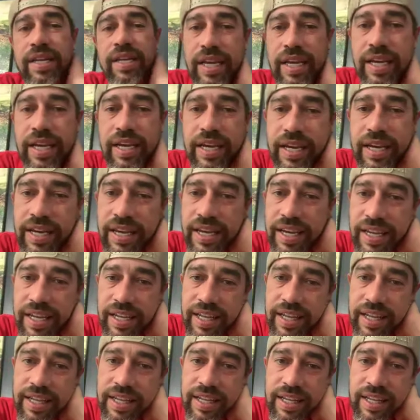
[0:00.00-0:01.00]
sell more
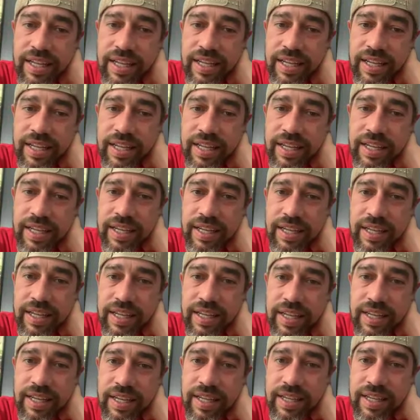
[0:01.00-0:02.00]
people. However,
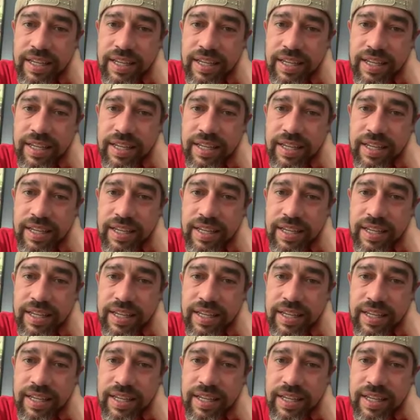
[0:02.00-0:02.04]
me